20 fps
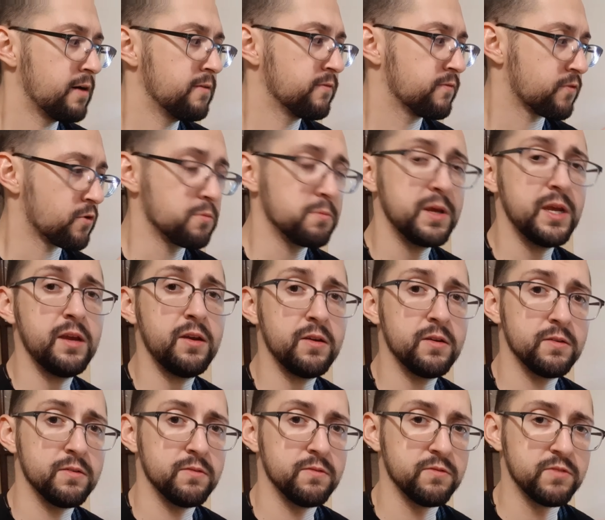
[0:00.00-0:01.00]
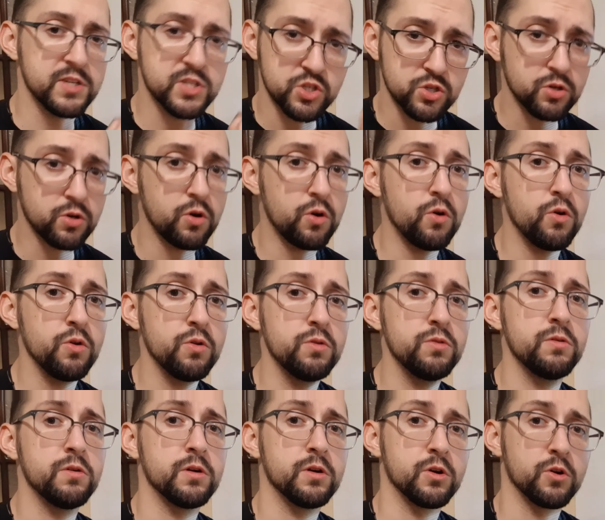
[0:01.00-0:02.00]
For me, this
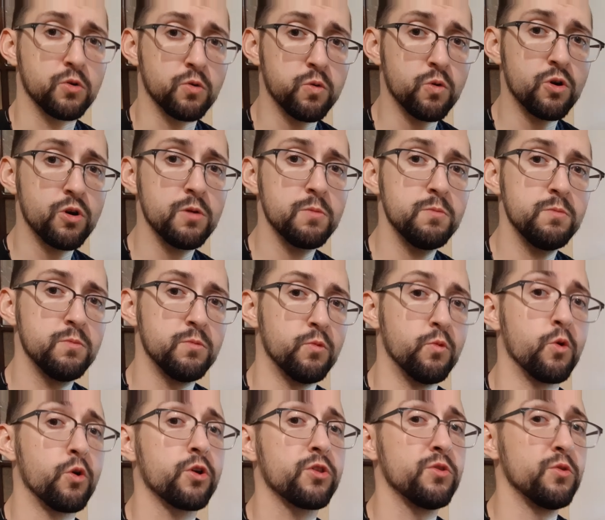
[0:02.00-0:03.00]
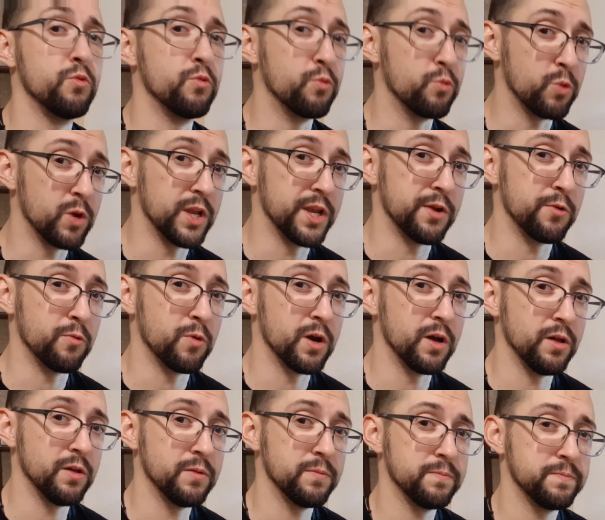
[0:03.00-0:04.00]
whole aquarium worked really
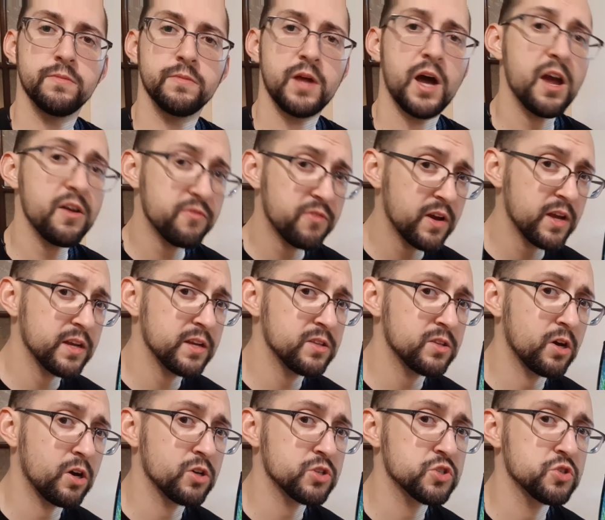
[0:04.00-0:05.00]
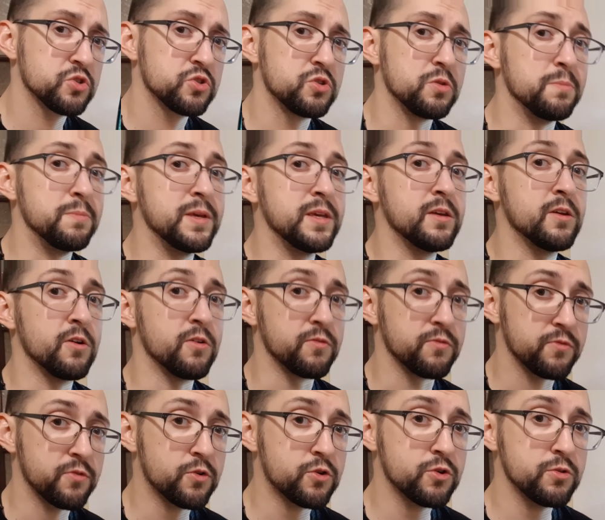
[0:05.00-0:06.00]
well. I find it also to be
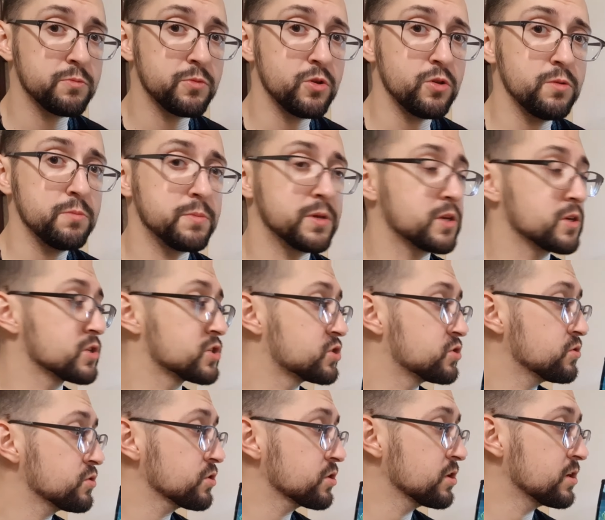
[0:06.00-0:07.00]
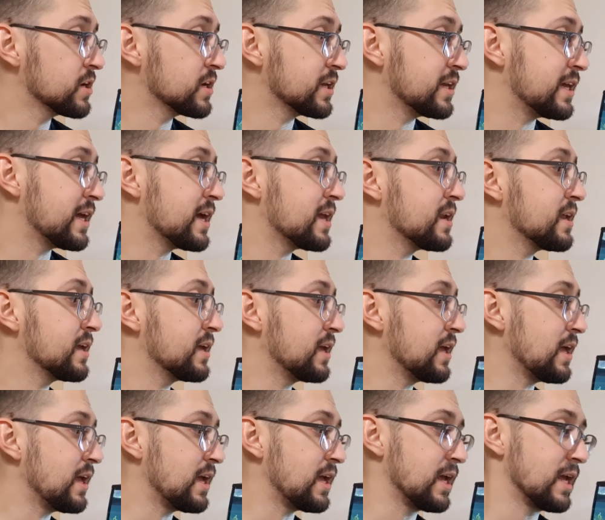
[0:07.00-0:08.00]
affordable because you're gonna get
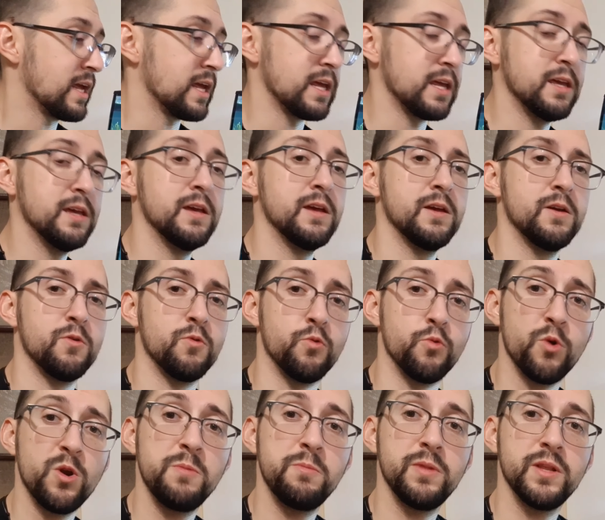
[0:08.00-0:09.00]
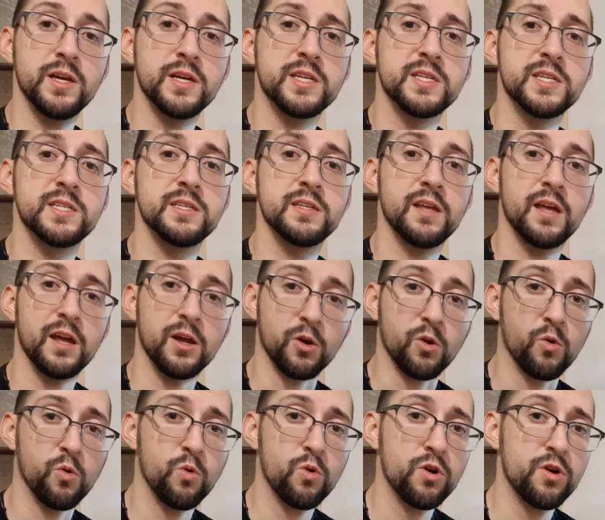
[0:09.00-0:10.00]
a rimless
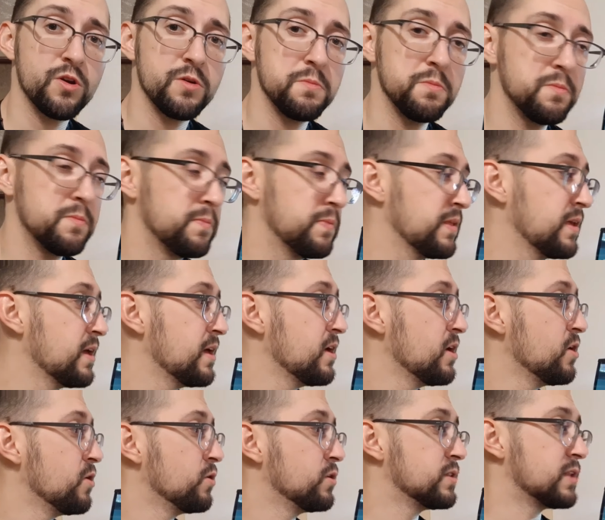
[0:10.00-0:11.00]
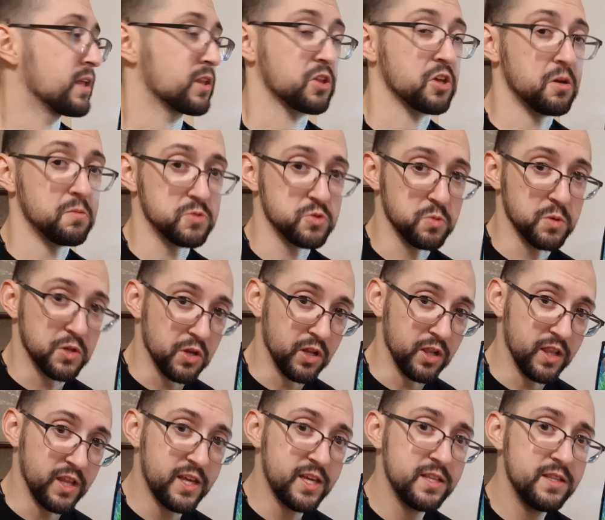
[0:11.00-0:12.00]
aquarium that comes with a
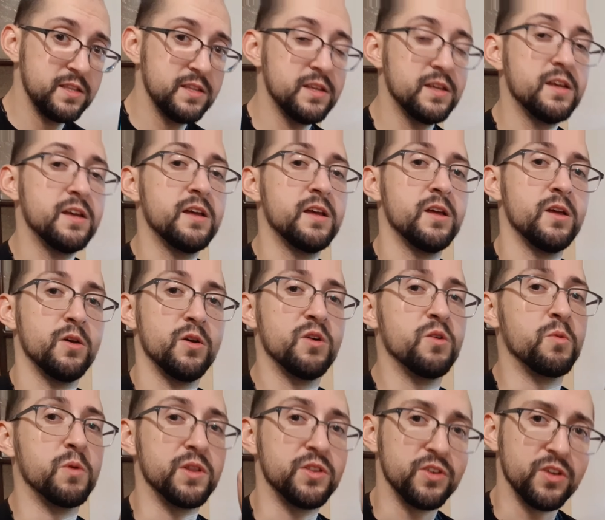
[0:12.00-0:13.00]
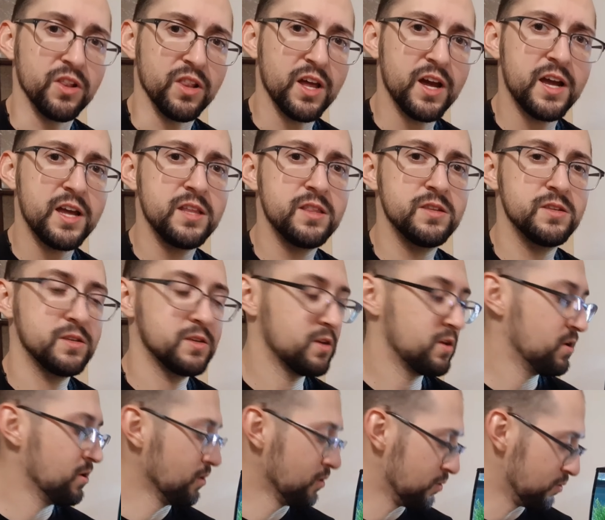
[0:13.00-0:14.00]
lid, with a light,
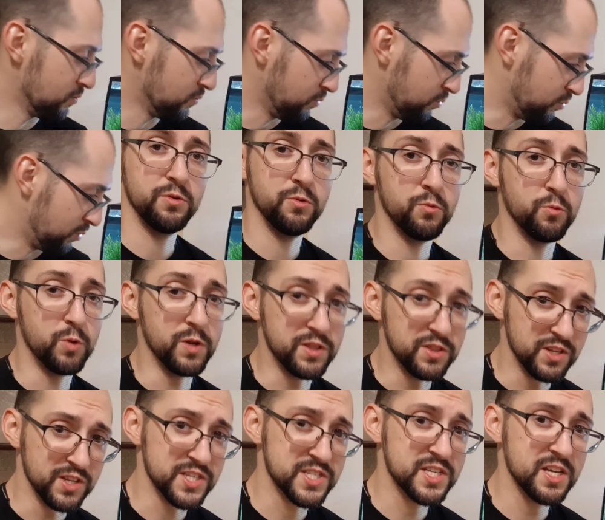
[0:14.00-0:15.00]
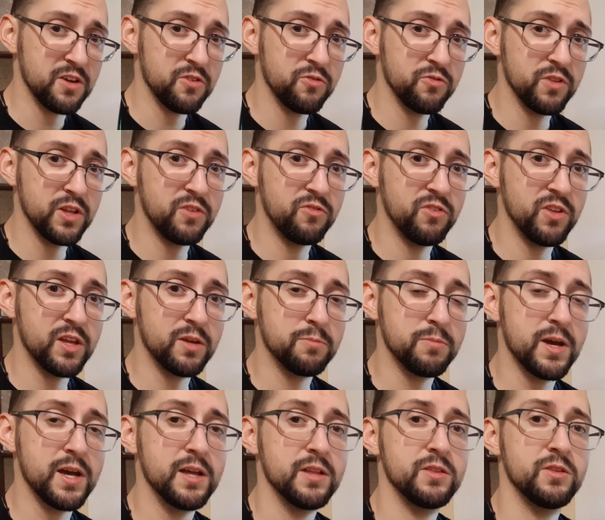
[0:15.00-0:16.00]
with the self-leveling
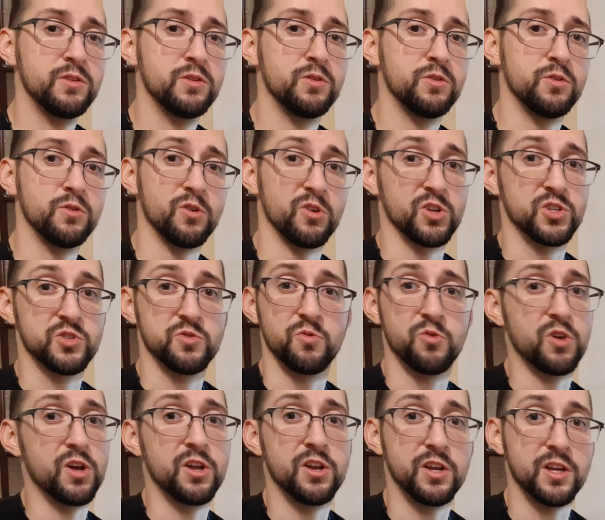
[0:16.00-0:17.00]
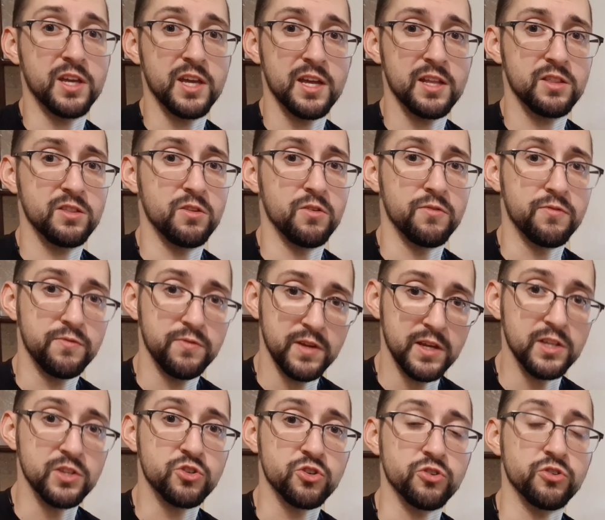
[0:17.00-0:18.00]
mat. You're also gonna get the
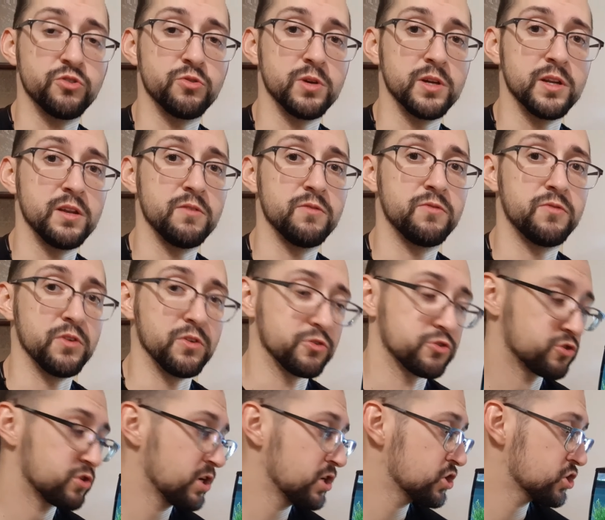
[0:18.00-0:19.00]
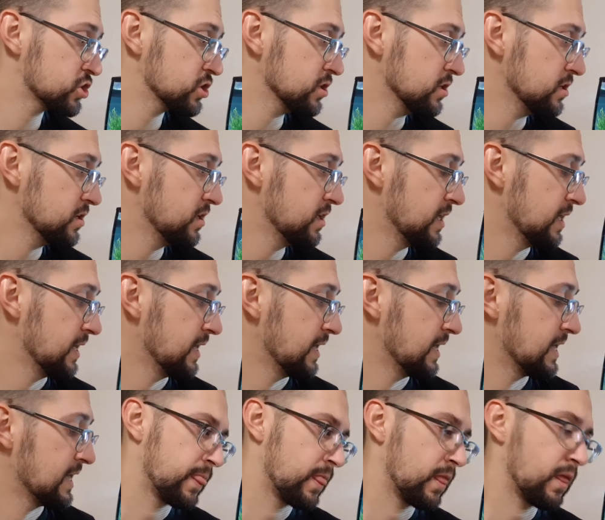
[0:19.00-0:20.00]
integrated filtration,
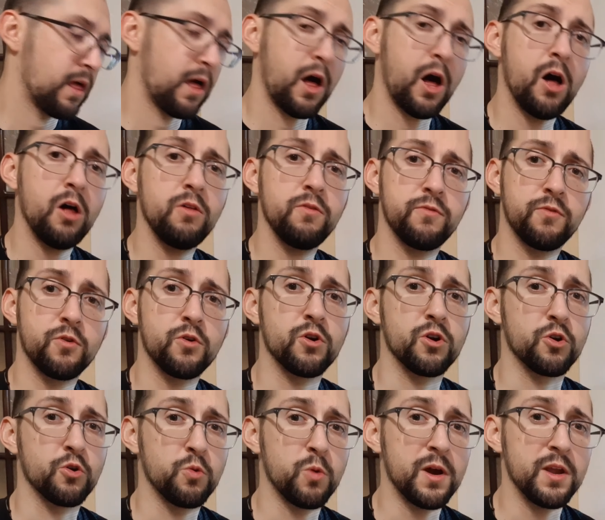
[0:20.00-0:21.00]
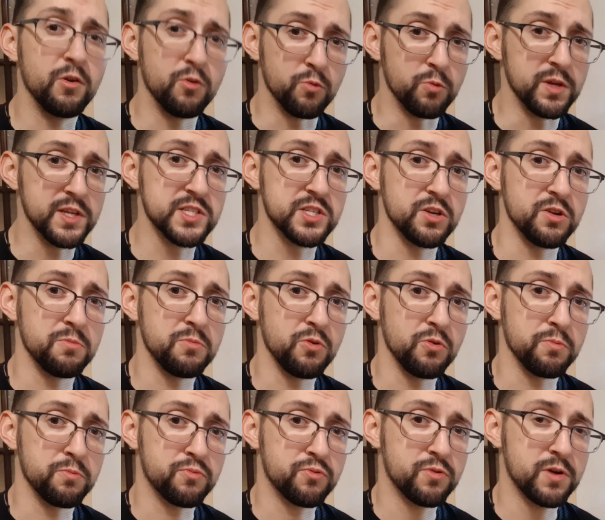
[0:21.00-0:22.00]
all for a quite
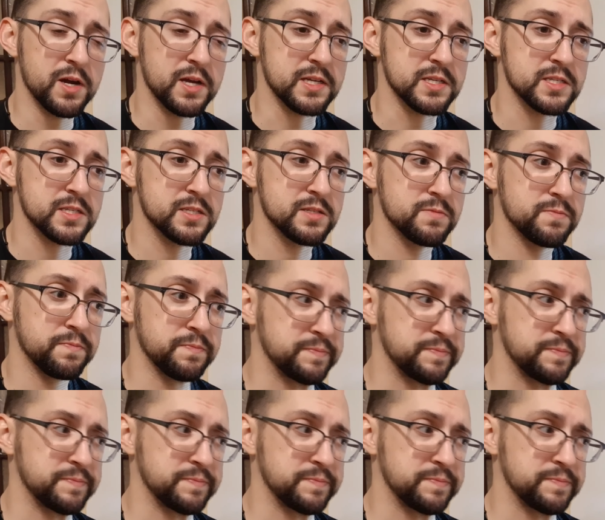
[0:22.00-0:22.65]
reasonable price.